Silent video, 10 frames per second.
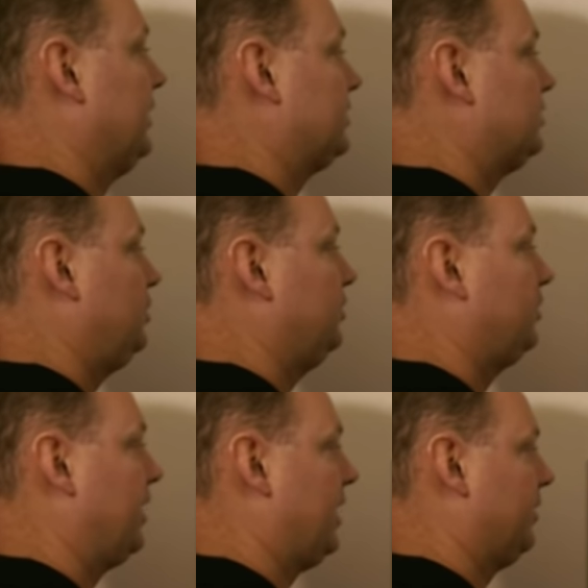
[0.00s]
That's to
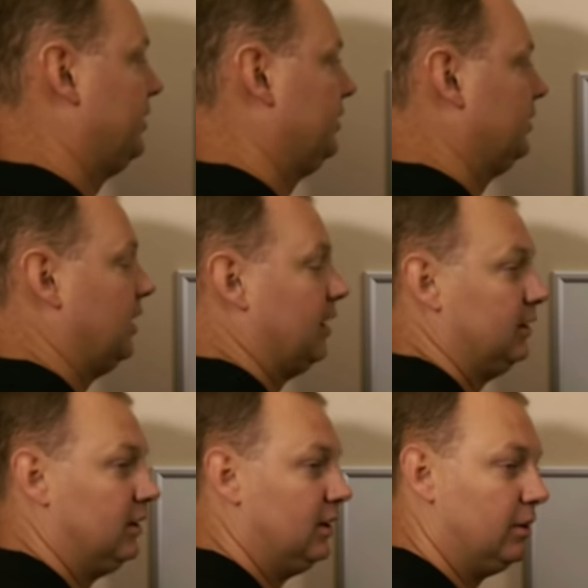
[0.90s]
the ground.
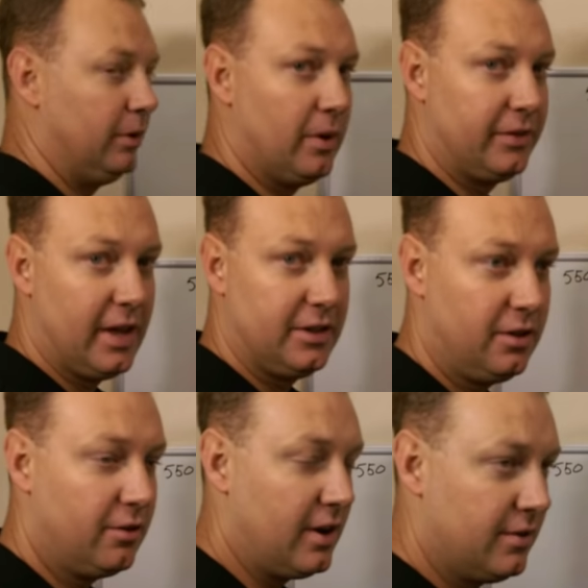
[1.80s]
We want that to
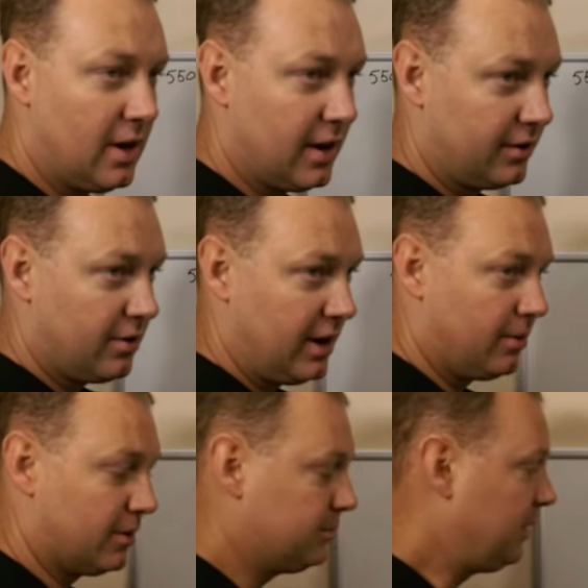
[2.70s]
the ground, not at crank
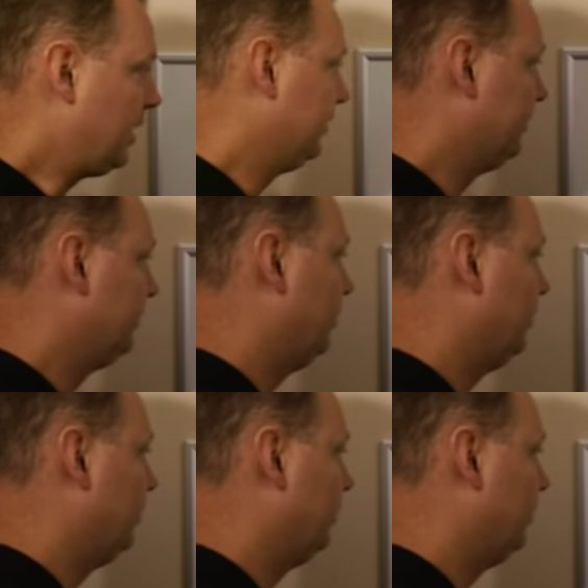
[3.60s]
horsepower.